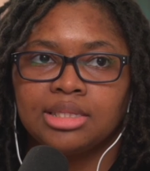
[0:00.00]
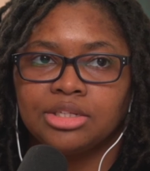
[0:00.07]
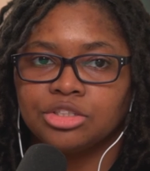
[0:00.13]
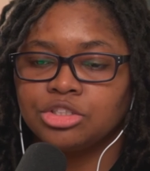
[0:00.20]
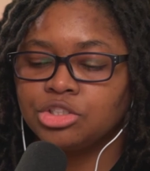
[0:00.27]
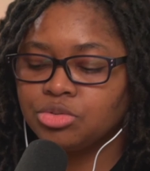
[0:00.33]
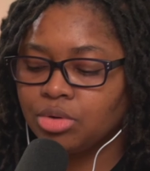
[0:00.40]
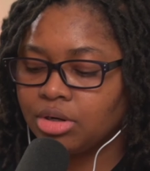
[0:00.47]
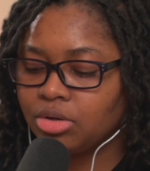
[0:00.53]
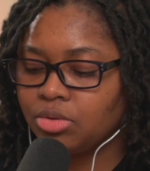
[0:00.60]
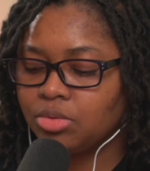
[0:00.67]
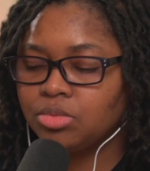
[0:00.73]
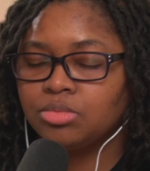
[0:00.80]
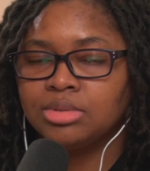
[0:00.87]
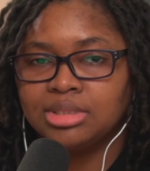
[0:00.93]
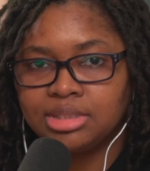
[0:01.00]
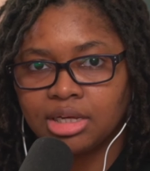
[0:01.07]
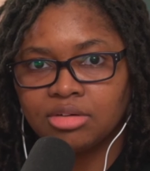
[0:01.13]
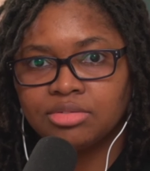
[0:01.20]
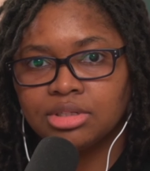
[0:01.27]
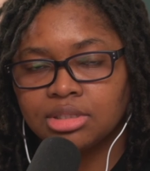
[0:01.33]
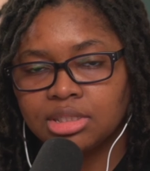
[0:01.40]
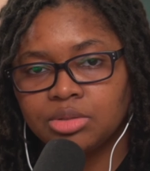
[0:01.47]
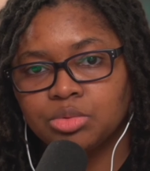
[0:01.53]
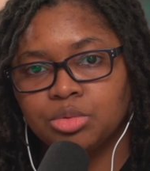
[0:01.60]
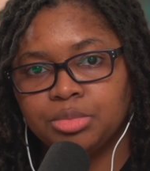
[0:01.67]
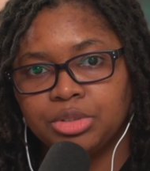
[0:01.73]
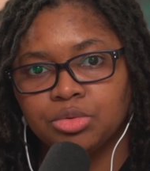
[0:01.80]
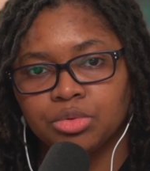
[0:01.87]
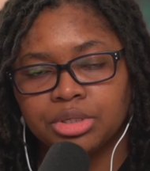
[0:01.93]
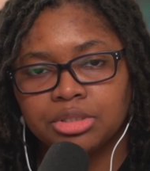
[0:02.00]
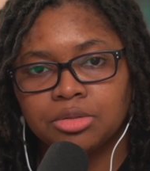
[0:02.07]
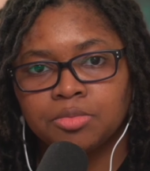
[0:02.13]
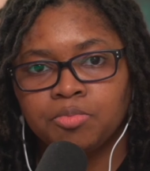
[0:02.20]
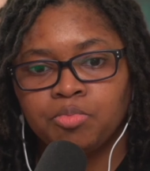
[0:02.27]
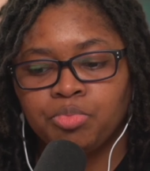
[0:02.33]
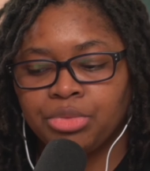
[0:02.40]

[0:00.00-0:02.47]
the struggle definitely would be real,